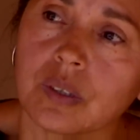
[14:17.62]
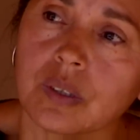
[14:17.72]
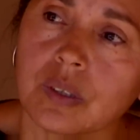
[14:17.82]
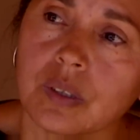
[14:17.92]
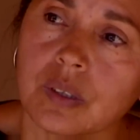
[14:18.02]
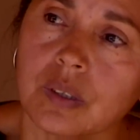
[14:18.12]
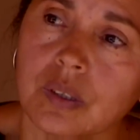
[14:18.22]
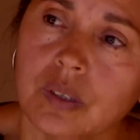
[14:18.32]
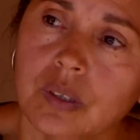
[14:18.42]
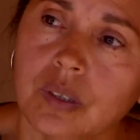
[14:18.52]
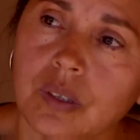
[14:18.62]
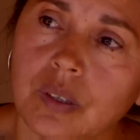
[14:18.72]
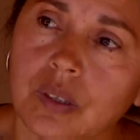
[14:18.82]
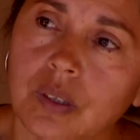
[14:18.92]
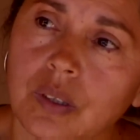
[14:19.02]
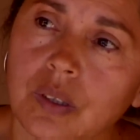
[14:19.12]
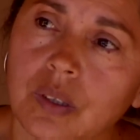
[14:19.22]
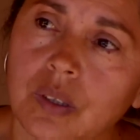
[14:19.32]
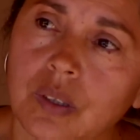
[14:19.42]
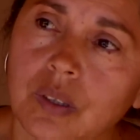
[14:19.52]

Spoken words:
(silence)